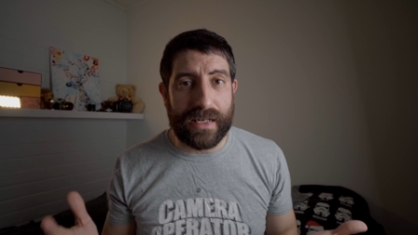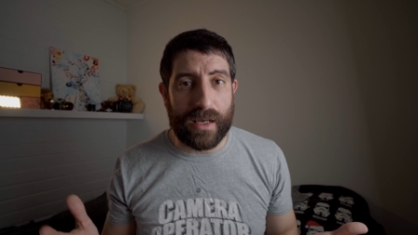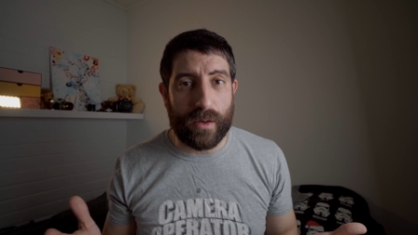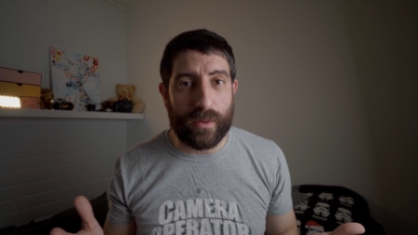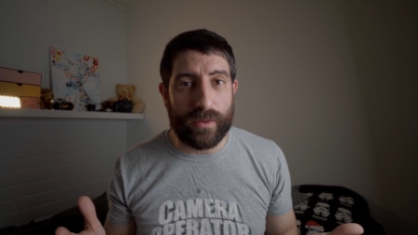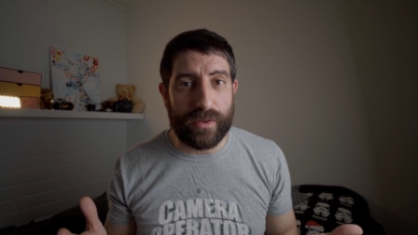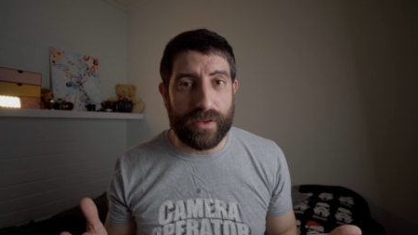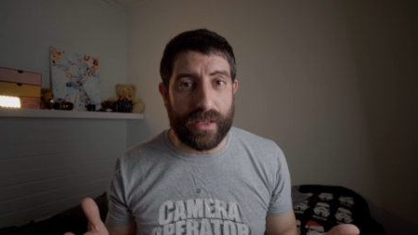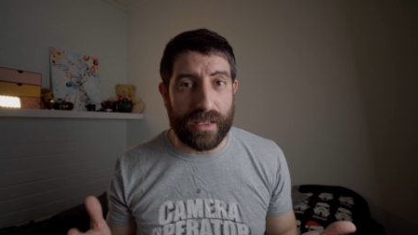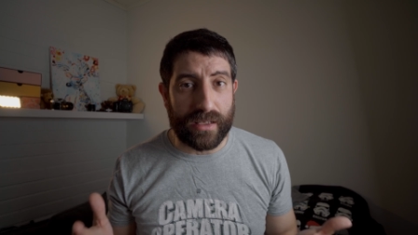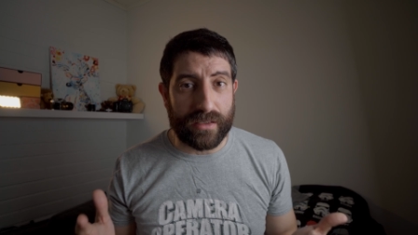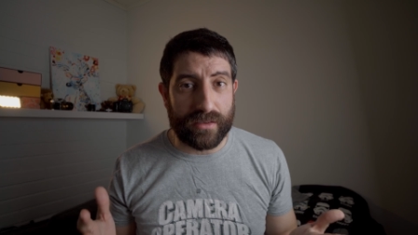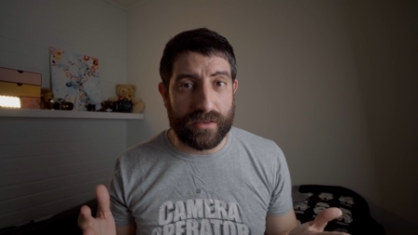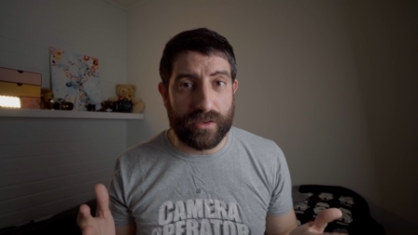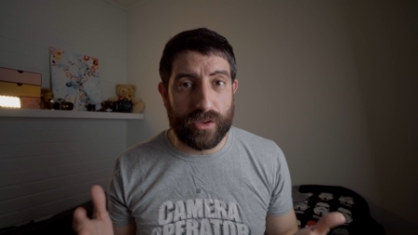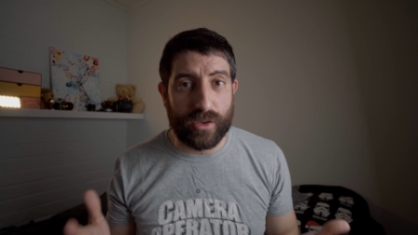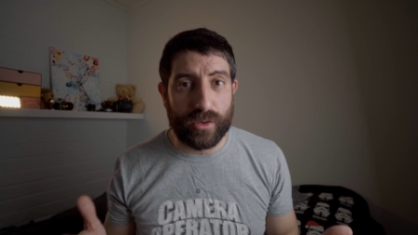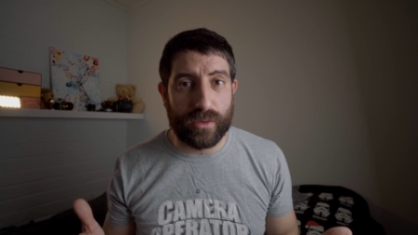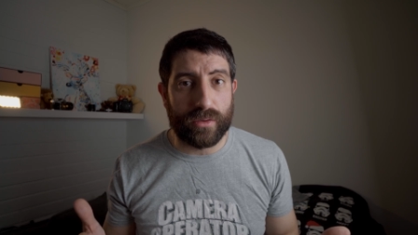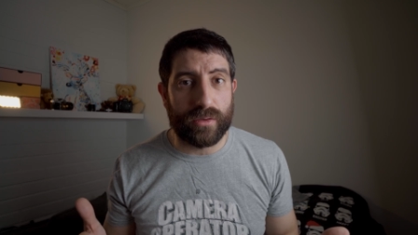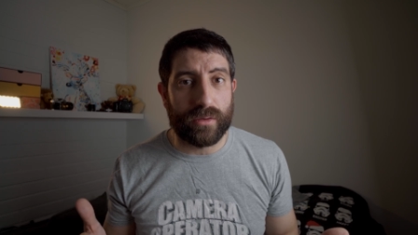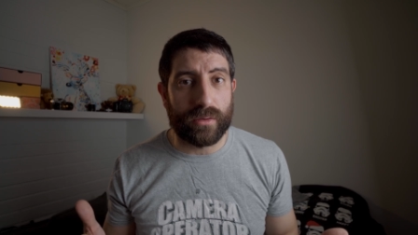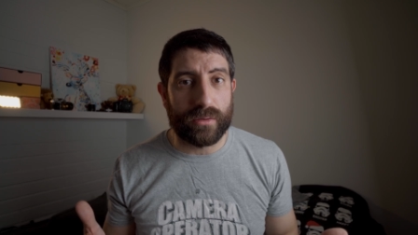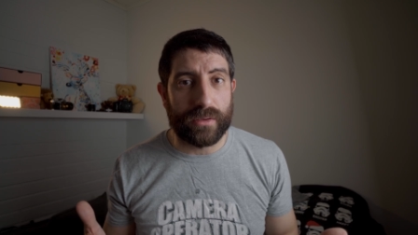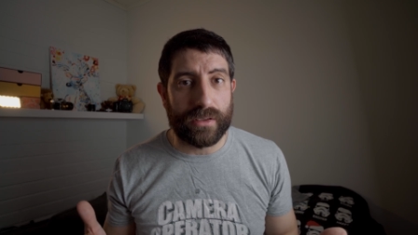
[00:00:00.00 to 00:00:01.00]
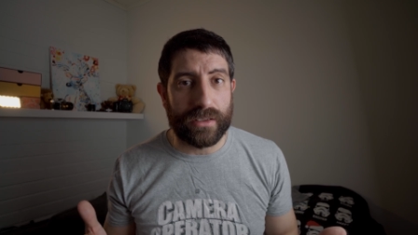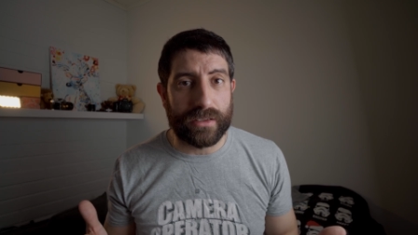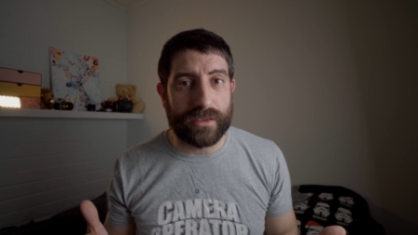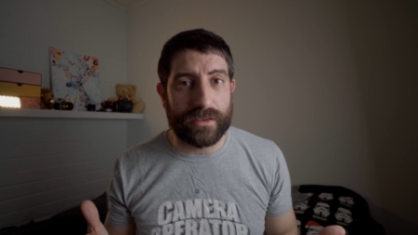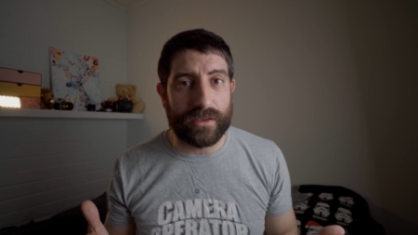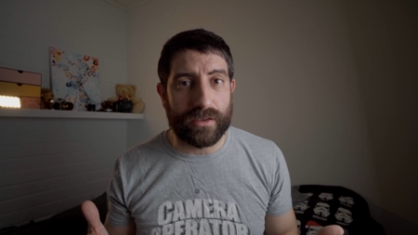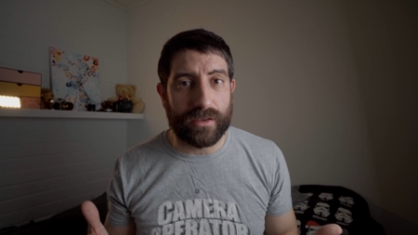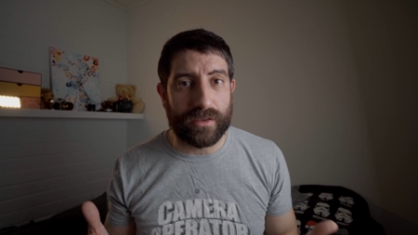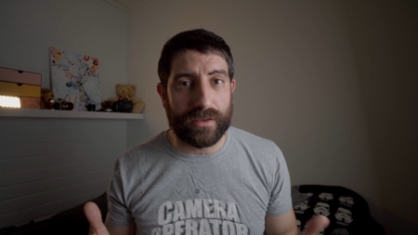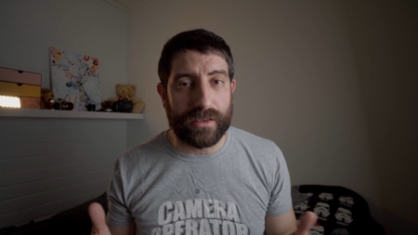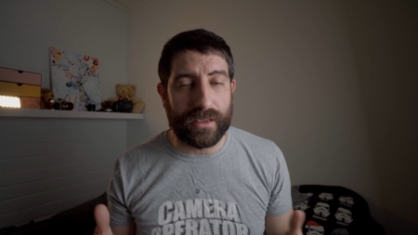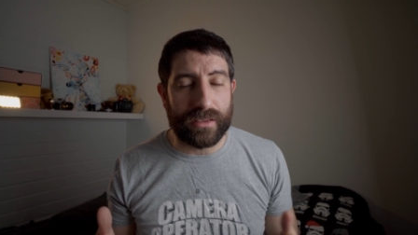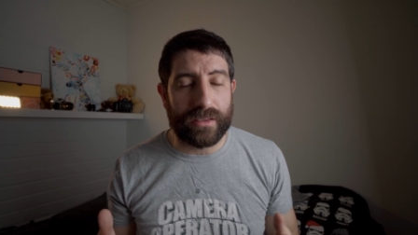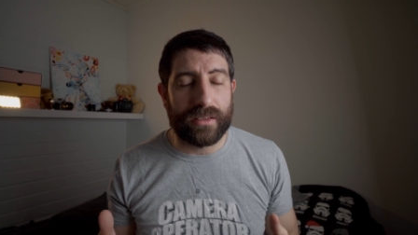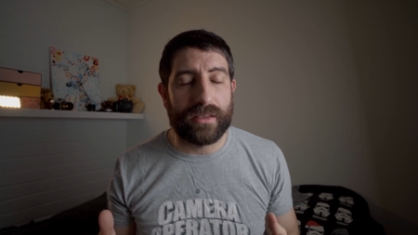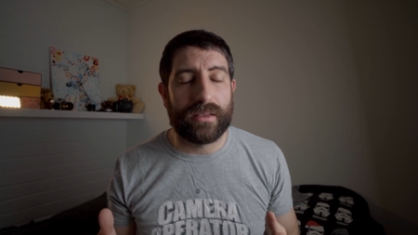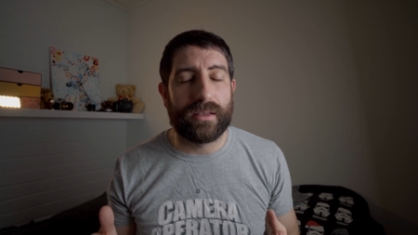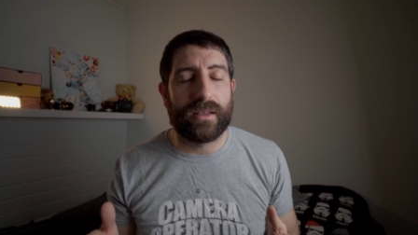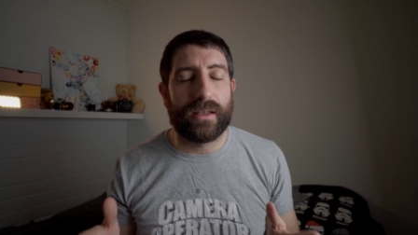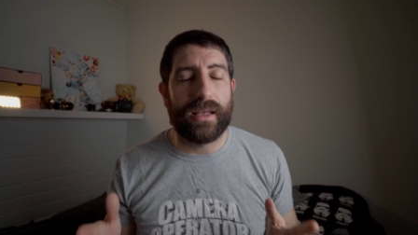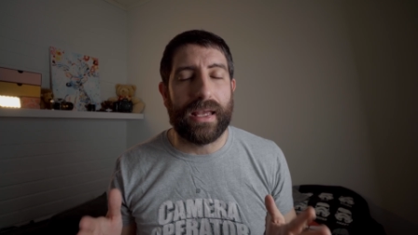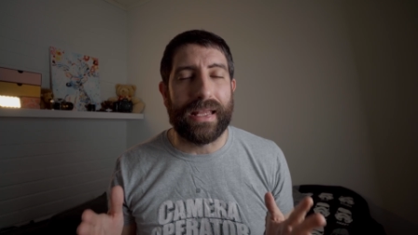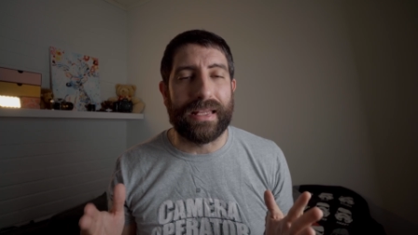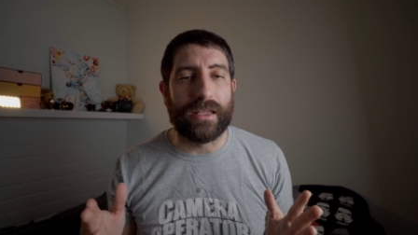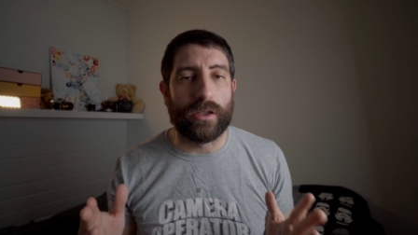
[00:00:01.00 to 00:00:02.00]
now things do look distorted.
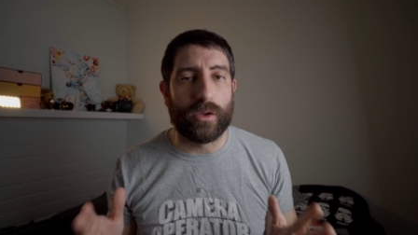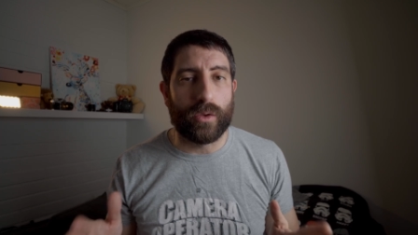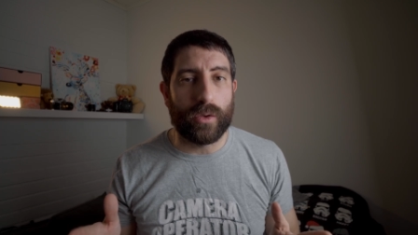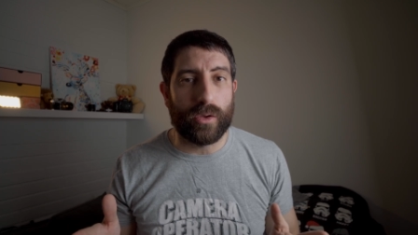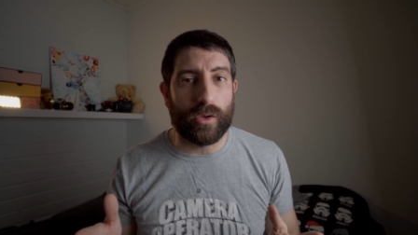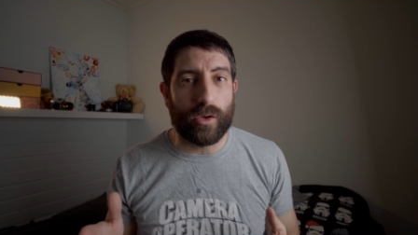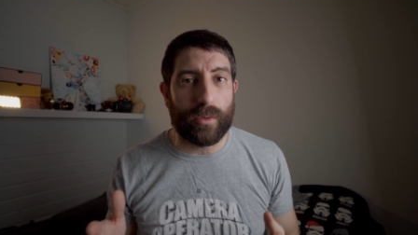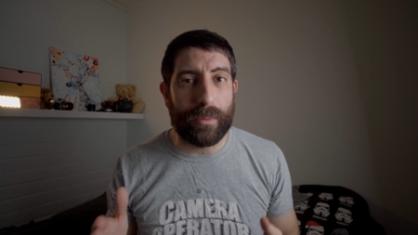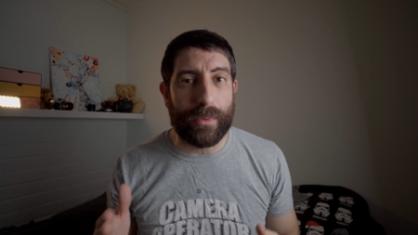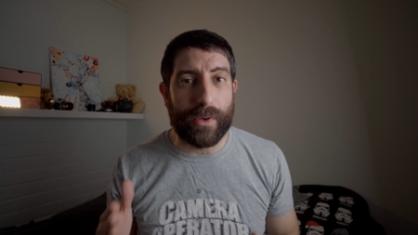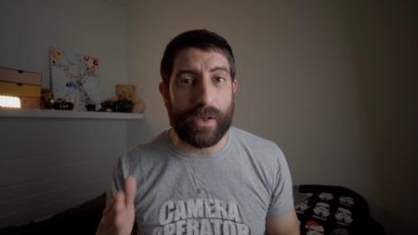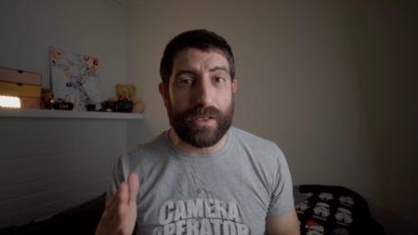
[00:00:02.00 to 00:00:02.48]
And do look,